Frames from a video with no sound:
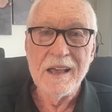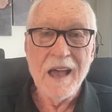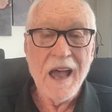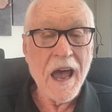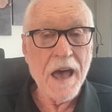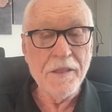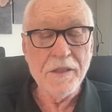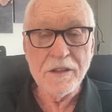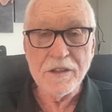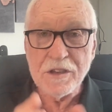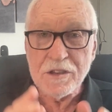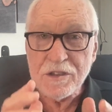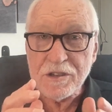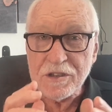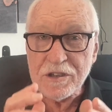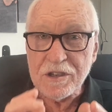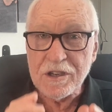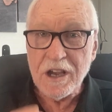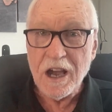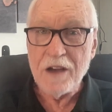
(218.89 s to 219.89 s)
And the
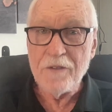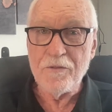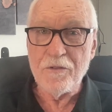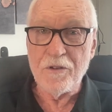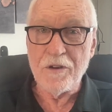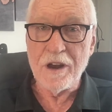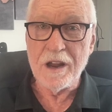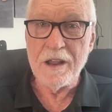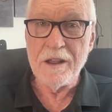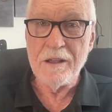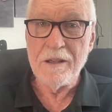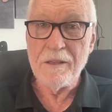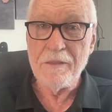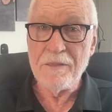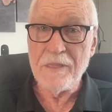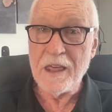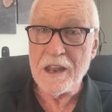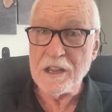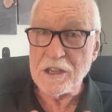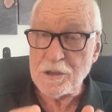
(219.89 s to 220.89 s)
discovery
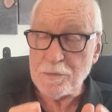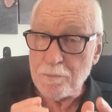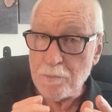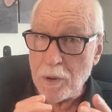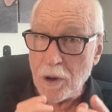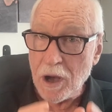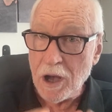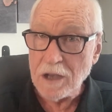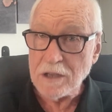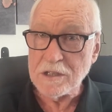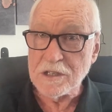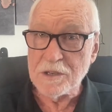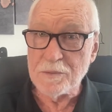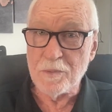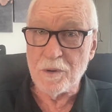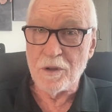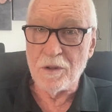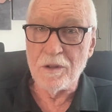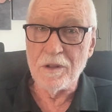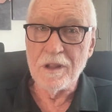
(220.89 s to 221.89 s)
that it's
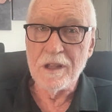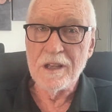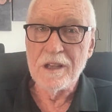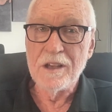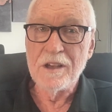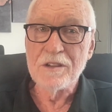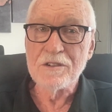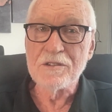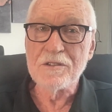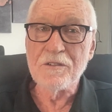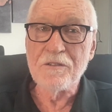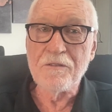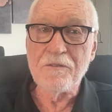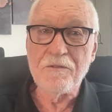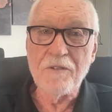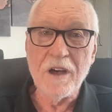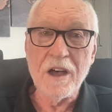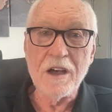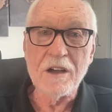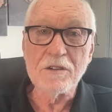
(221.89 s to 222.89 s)
possible to
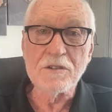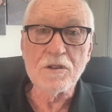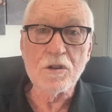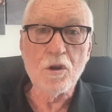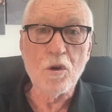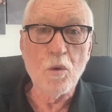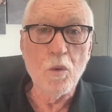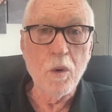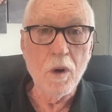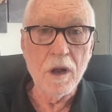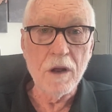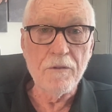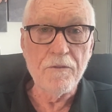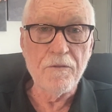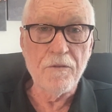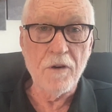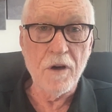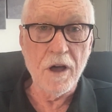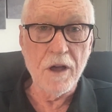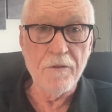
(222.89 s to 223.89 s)
fail to
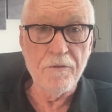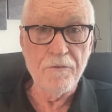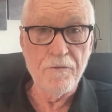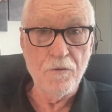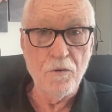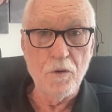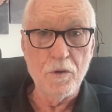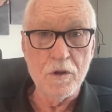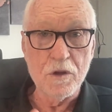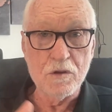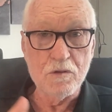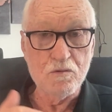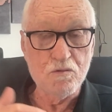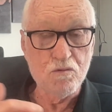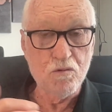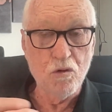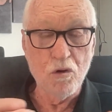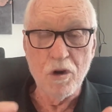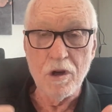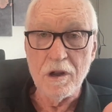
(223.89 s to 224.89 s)
qualify for this
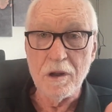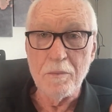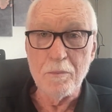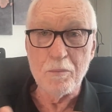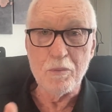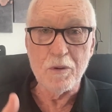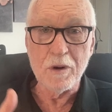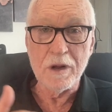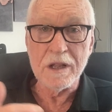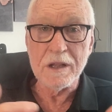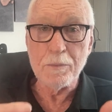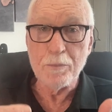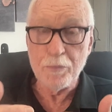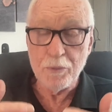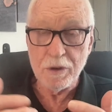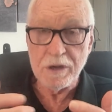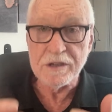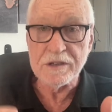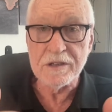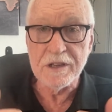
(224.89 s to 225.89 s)
royal and
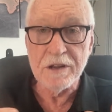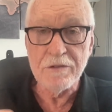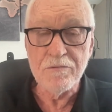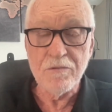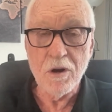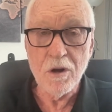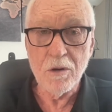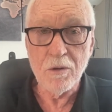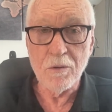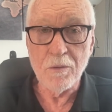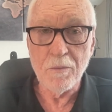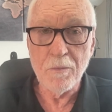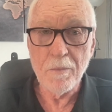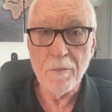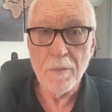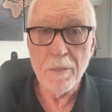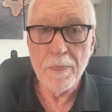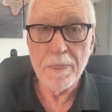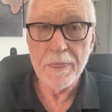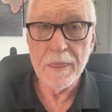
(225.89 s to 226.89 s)
priestly role.
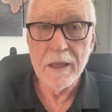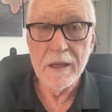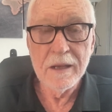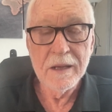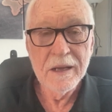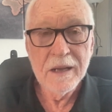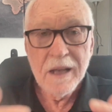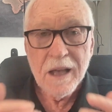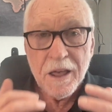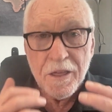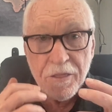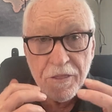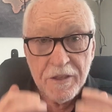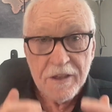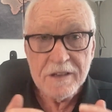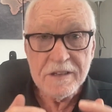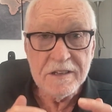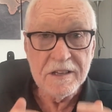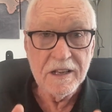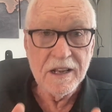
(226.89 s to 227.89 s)

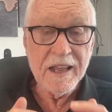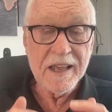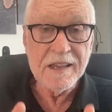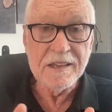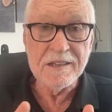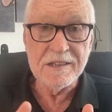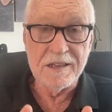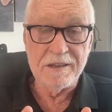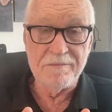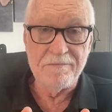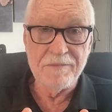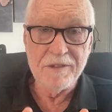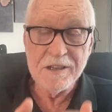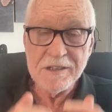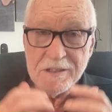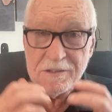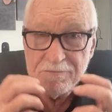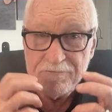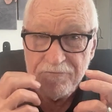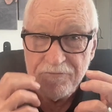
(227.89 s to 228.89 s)
This lesson,
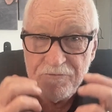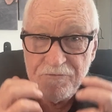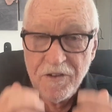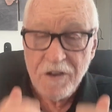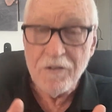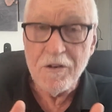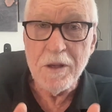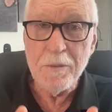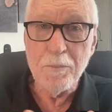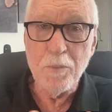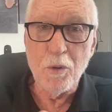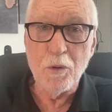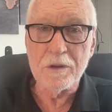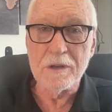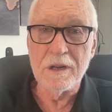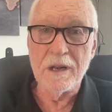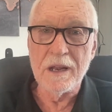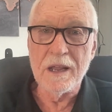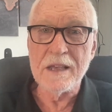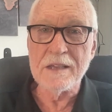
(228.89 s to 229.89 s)
this very
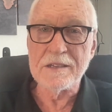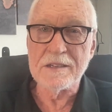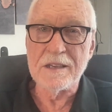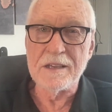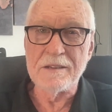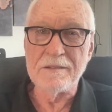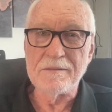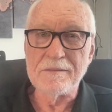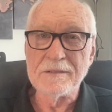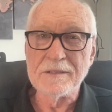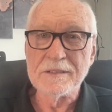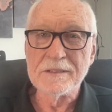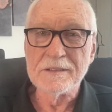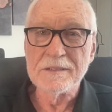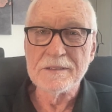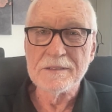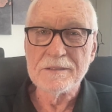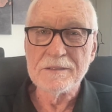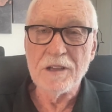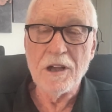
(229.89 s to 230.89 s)
important lesson
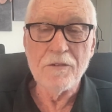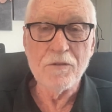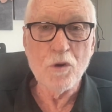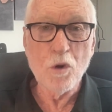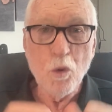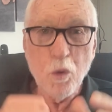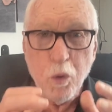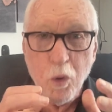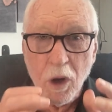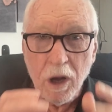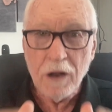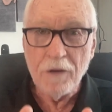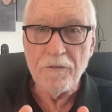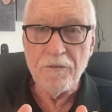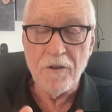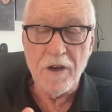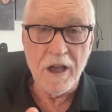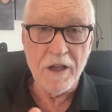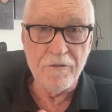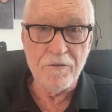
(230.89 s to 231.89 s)
of
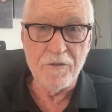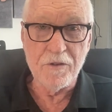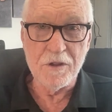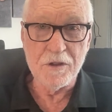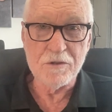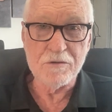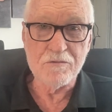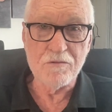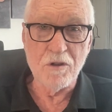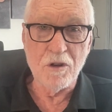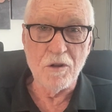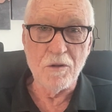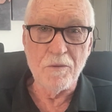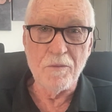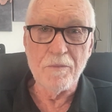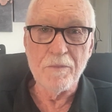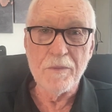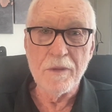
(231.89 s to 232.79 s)
qualifying for this role,